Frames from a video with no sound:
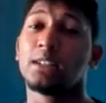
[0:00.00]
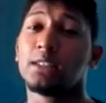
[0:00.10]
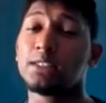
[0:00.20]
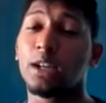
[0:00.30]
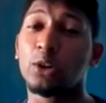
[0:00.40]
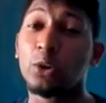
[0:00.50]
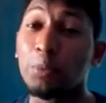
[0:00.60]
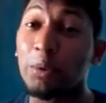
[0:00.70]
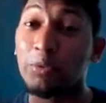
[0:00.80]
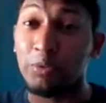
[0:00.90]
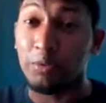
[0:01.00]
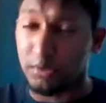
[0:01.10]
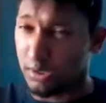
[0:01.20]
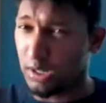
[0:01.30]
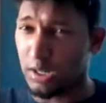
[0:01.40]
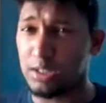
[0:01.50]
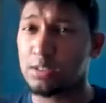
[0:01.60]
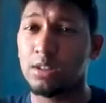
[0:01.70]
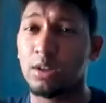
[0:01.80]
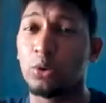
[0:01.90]
These are a group of guys
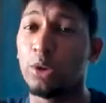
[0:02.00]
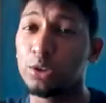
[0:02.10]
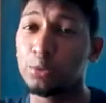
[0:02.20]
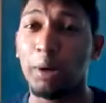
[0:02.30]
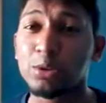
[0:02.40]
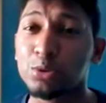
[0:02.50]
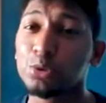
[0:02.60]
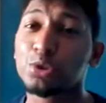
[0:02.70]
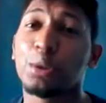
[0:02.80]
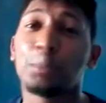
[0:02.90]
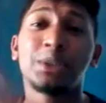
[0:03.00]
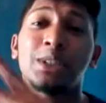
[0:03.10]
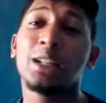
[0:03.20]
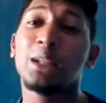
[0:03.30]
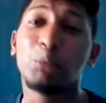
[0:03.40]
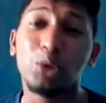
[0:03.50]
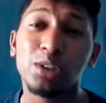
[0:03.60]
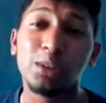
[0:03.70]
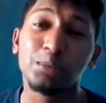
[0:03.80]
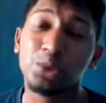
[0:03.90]
who like to bunk school so they pretend they're
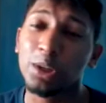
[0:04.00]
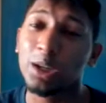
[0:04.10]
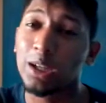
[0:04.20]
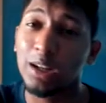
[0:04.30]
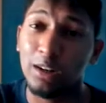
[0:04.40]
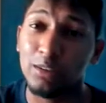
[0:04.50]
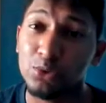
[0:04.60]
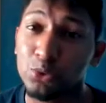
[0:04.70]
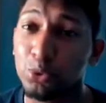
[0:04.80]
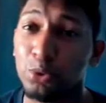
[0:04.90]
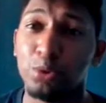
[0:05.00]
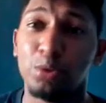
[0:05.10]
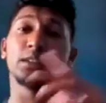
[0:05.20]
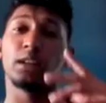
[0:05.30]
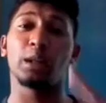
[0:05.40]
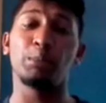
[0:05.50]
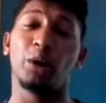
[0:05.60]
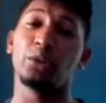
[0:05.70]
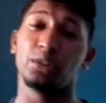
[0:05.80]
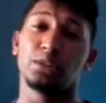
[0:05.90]
Muslim so they can get out of school. The
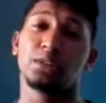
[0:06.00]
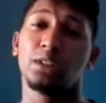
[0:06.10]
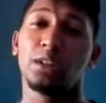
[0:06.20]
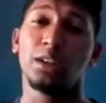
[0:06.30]
rebounders.